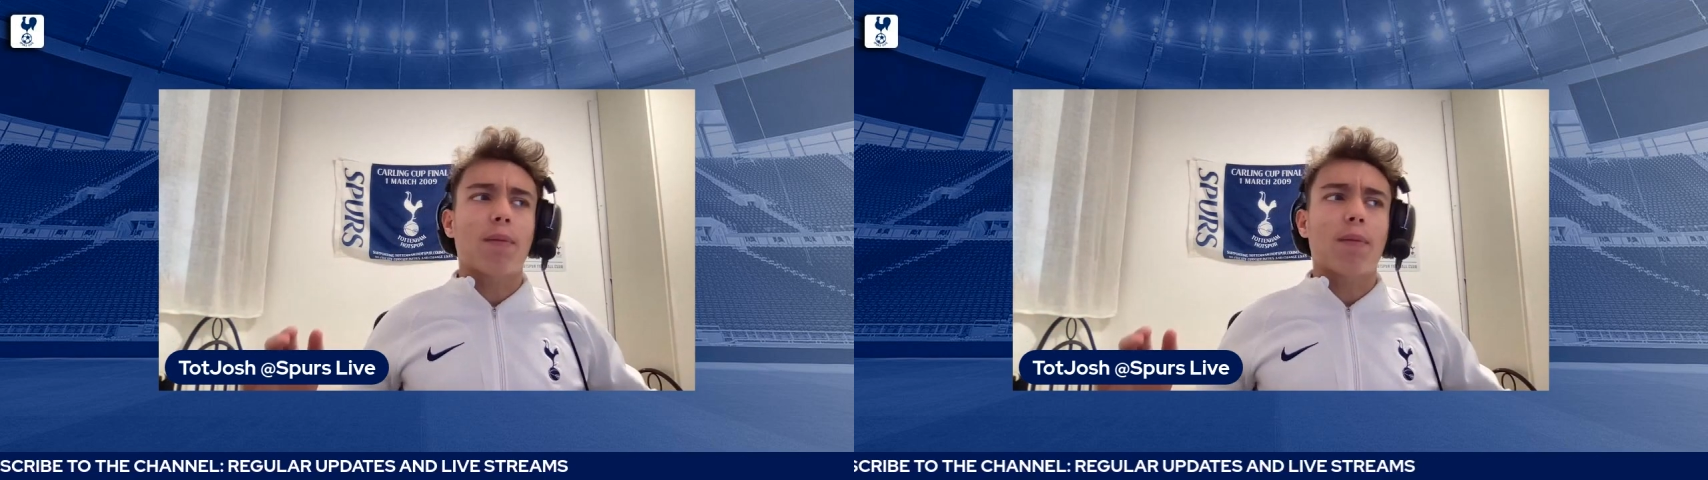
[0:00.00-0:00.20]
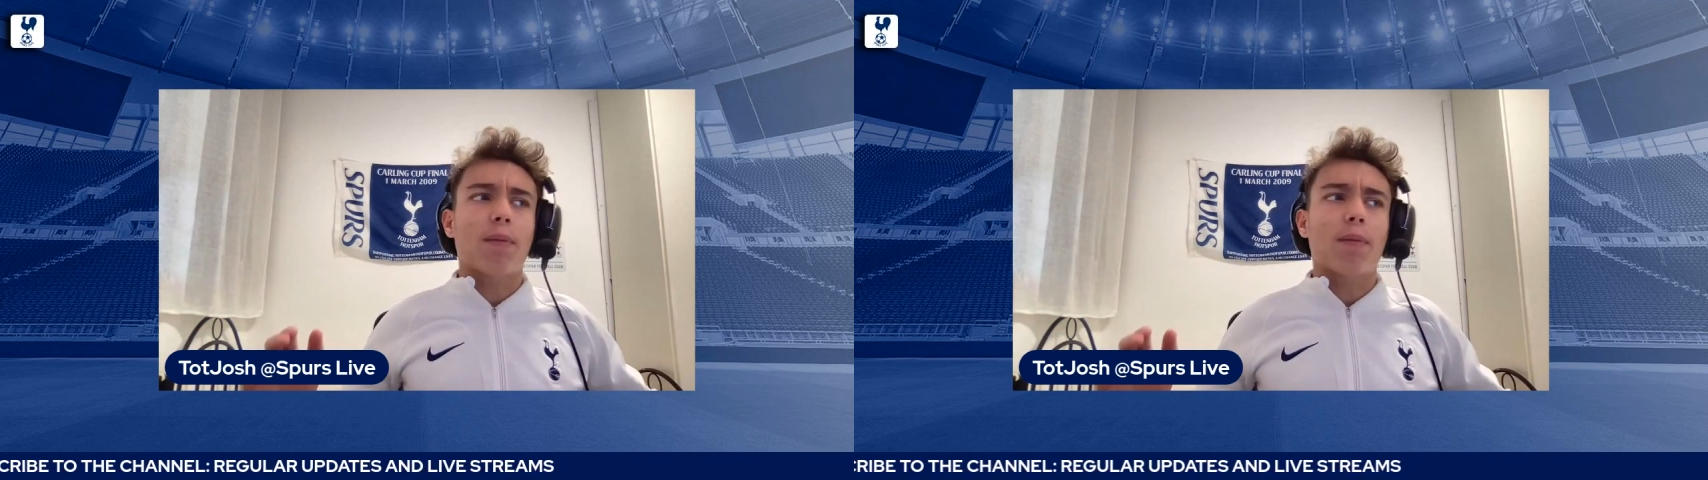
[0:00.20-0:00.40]

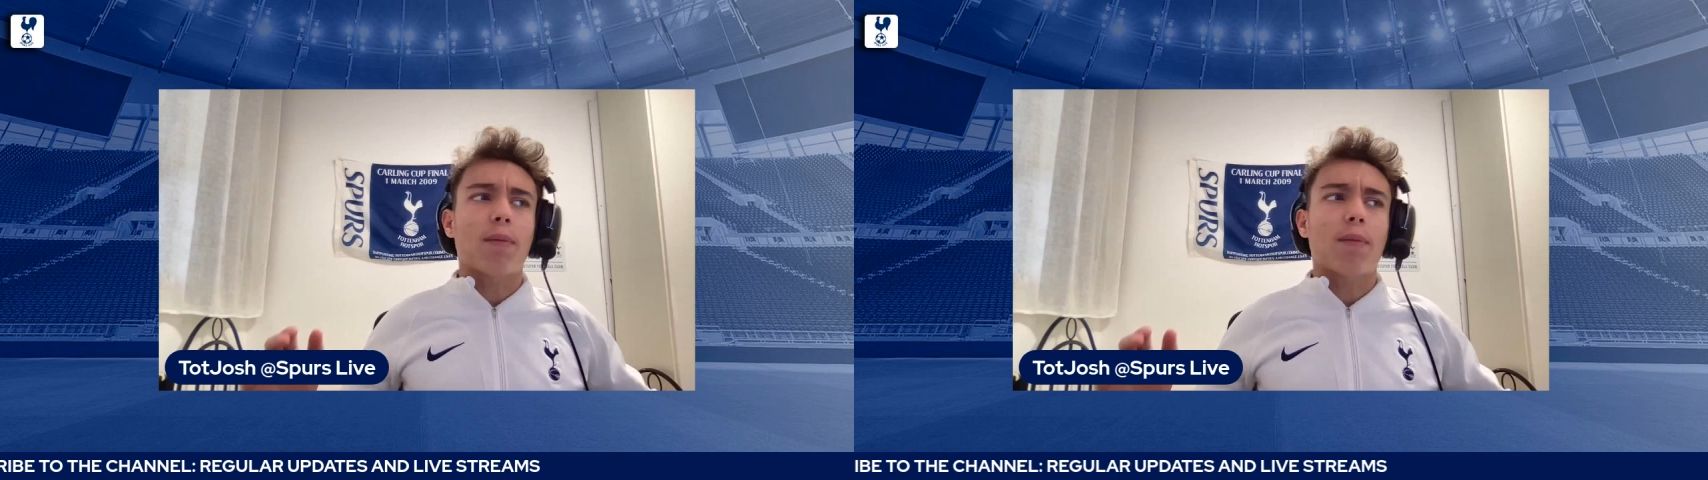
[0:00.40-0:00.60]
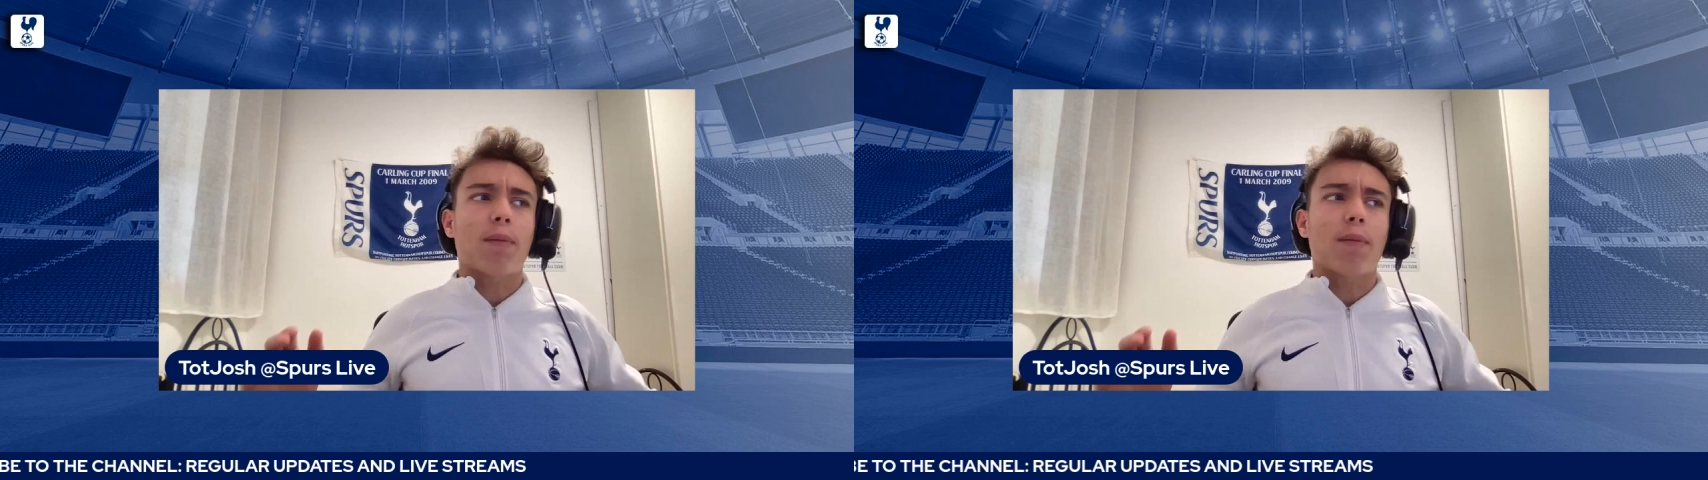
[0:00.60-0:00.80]
okay,
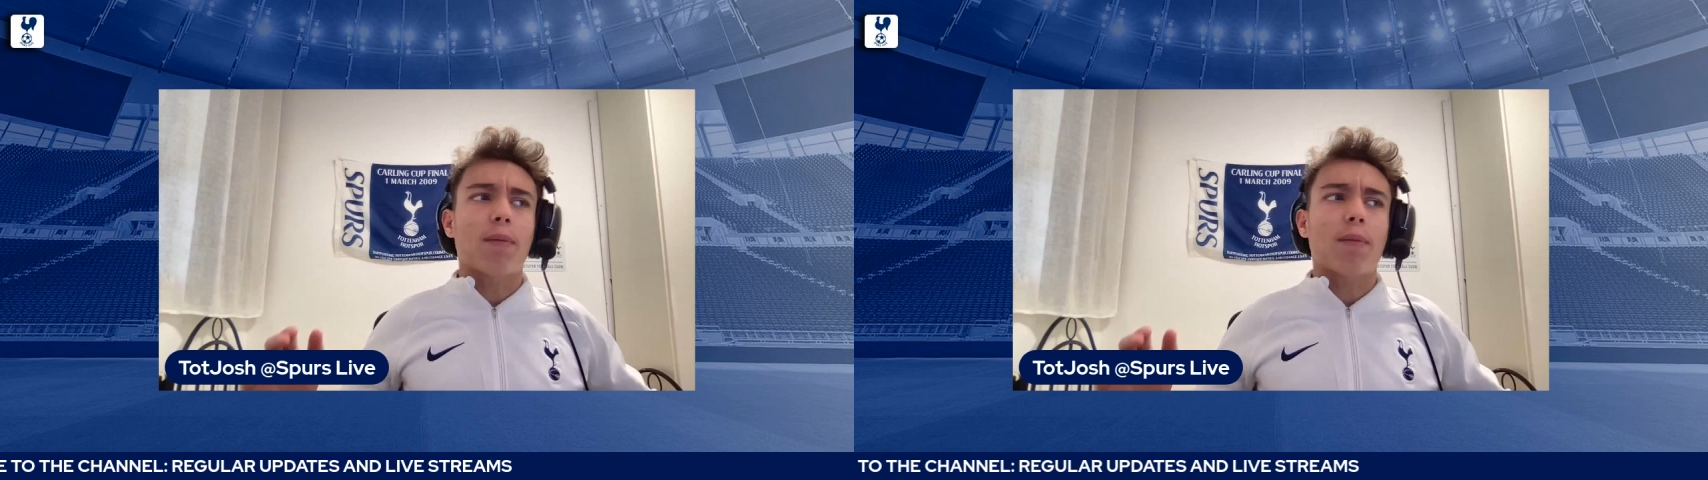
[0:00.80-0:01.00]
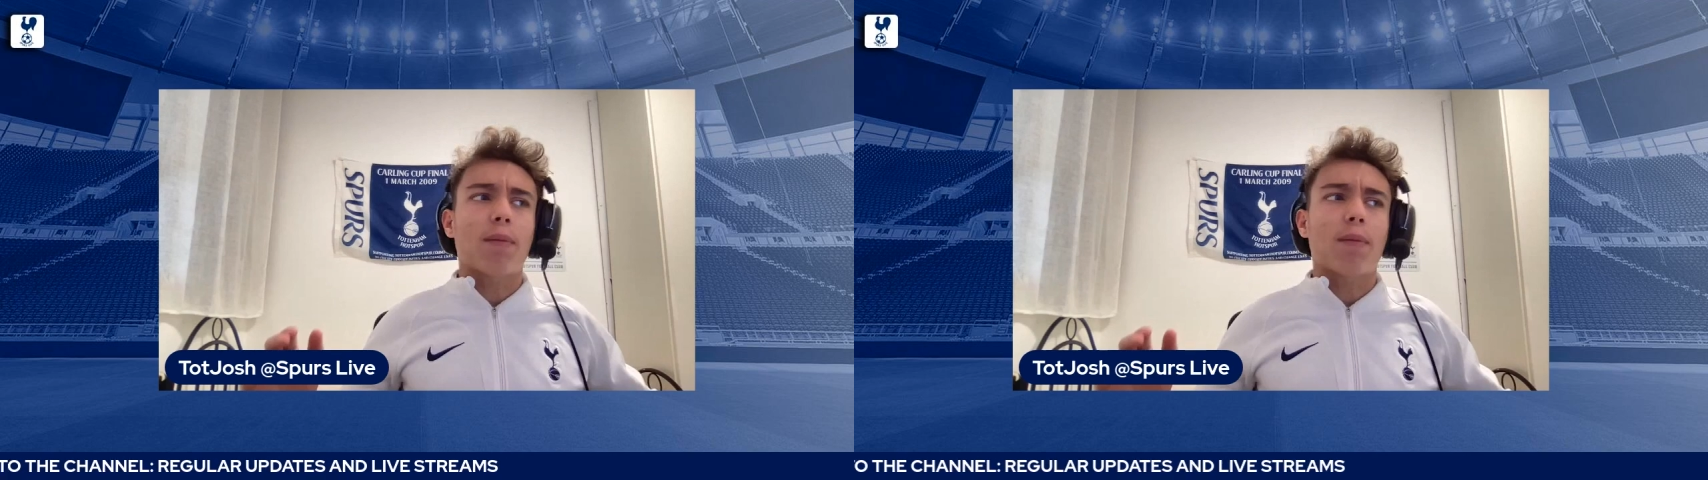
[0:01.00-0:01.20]

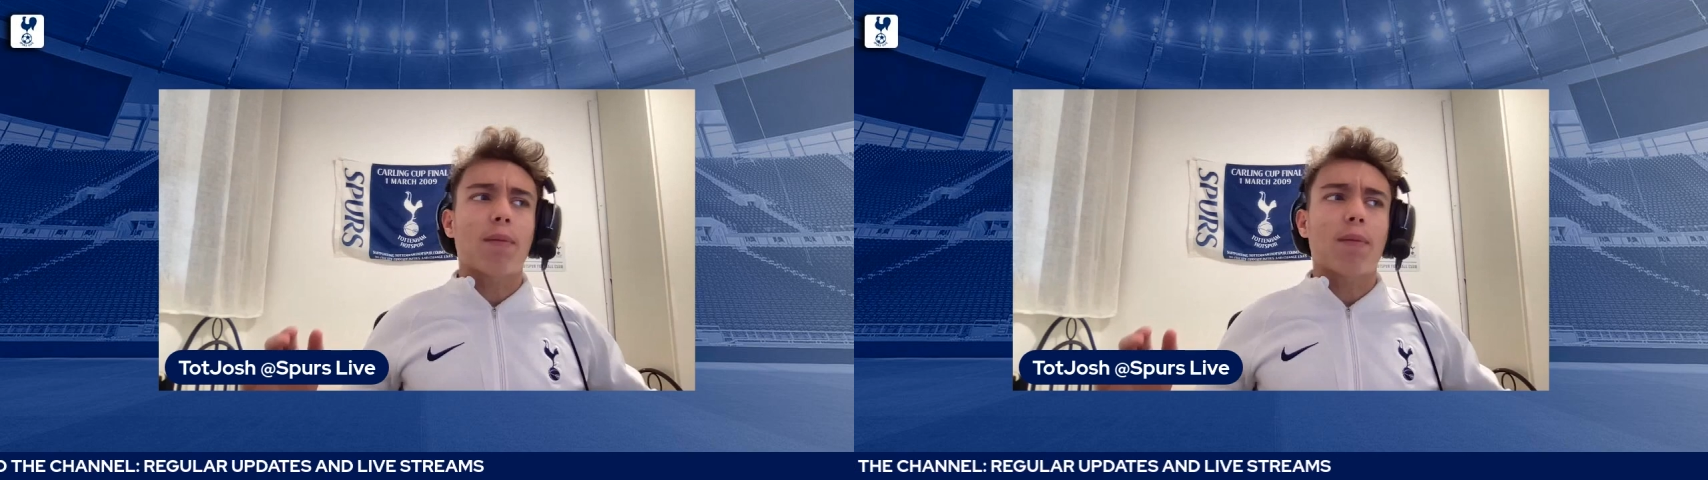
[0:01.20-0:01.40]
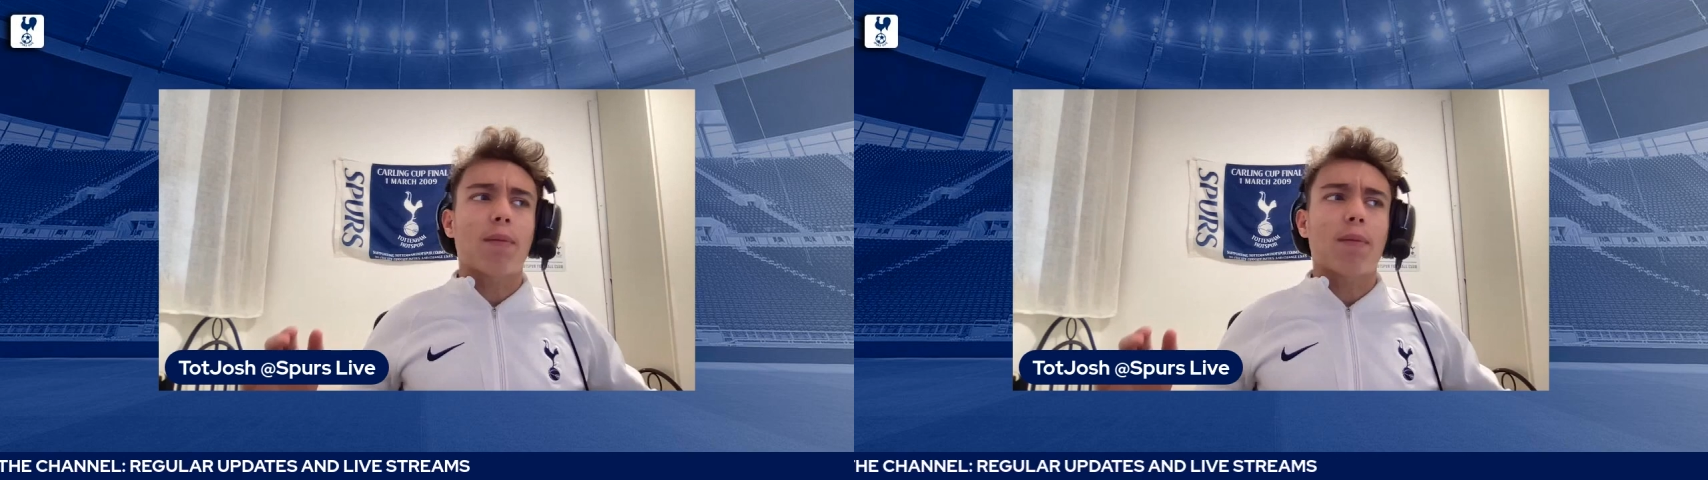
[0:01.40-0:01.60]

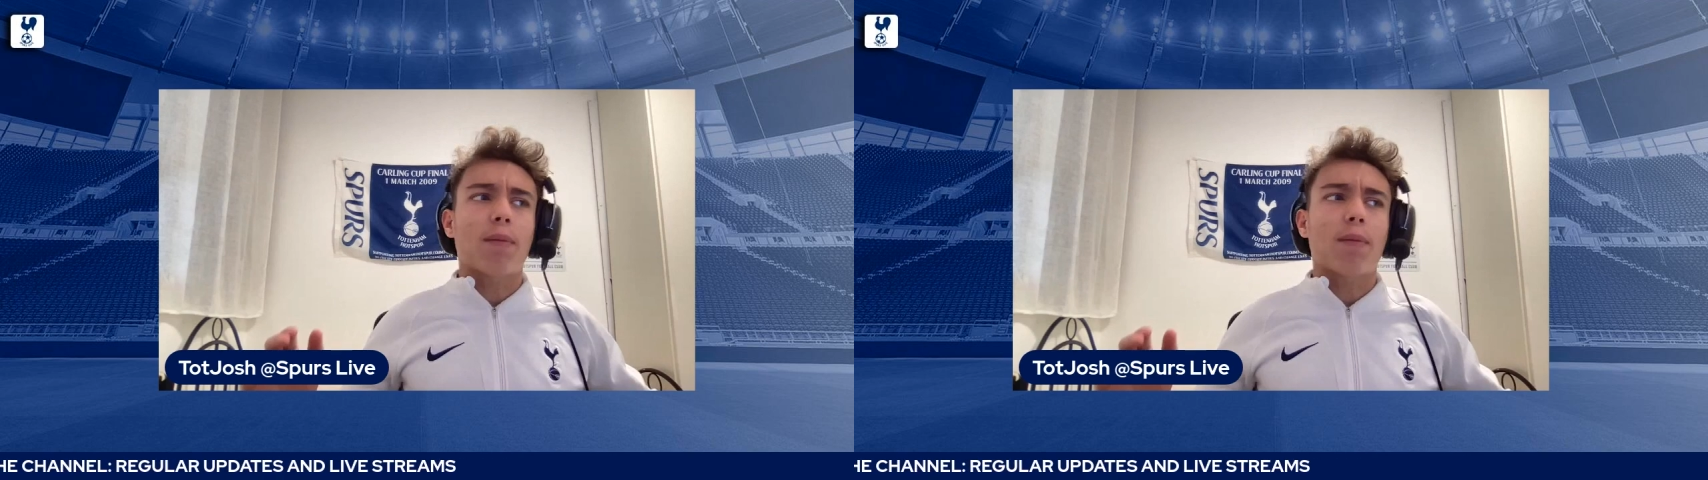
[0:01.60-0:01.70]
why not?